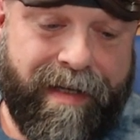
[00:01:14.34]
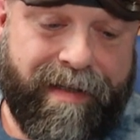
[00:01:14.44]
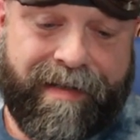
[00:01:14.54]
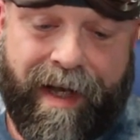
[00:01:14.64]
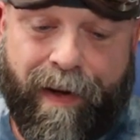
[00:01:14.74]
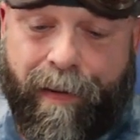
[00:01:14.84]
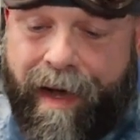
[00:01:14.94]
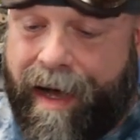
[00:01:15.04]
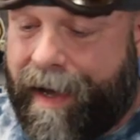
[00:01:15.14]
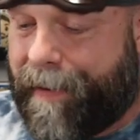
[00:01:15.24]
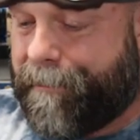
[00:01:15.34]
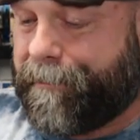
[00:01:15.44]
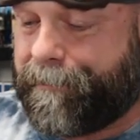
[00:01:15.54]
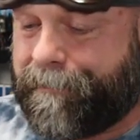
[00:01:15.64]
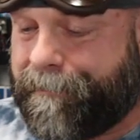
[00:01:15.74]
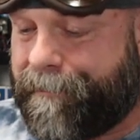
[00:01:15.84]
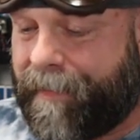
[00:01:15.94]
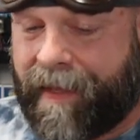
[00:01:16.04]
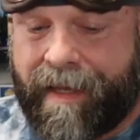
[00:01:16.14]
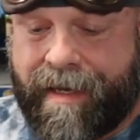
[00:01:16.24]
So, um,
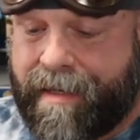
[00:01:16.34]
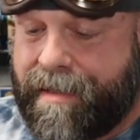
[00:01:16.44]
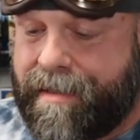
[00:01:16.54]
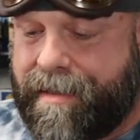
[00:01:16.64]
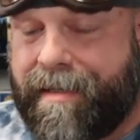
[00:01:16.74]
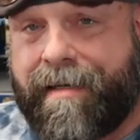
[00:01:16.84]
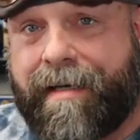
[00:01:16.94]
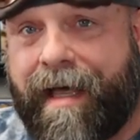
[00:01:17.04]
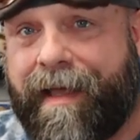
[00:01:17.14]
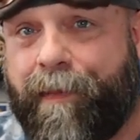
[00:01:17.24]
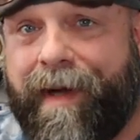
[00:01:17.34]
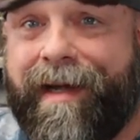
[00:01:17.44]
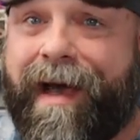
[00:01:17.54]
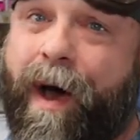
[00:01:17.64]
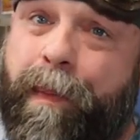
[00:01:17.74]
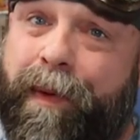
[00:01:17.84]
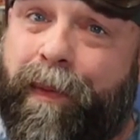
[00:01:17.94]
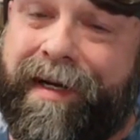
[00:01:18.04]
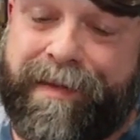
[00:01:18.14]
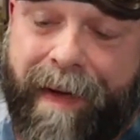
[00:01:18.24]
I think we need to open
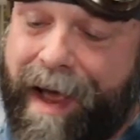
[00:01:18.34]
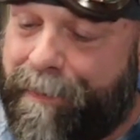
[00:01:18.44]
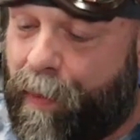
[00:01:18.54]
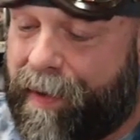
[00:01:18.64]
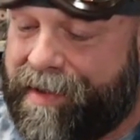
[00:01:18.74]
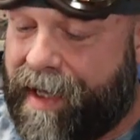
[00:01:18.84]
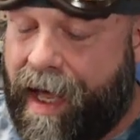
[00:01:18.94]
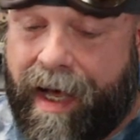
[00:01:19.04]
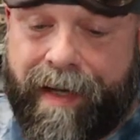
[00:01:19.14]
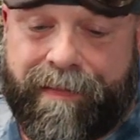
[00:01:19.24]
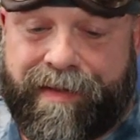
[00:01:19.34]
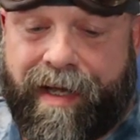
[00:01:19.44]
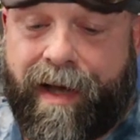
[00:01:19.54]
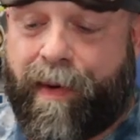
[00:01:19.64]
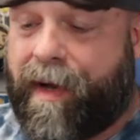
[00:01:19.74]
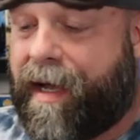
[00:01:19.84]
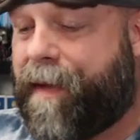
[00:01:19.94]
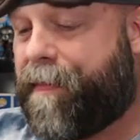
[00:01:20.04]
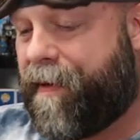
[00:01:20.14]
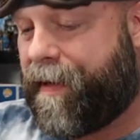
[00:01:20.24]
one of these bad boys up. So,
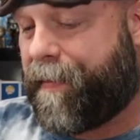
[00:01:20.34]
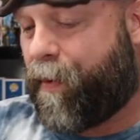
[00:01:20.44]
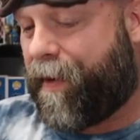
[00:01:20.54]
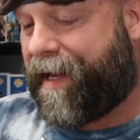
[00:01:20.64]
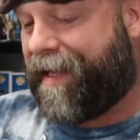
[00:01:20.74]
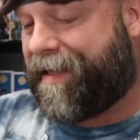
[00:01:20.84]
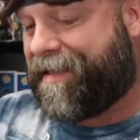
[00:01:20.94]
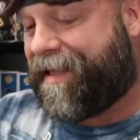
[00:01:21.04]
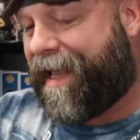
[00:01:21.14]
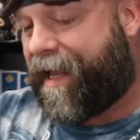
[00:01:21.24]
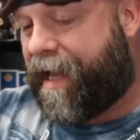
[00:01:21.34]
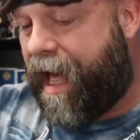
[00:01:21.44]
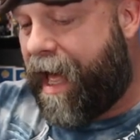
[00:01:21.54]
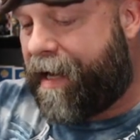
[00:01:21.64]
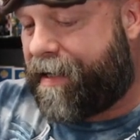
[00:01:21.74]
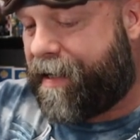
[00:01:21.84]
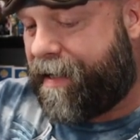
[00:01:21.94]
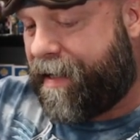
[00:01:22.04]
uh, let me go ahead and get this thing cut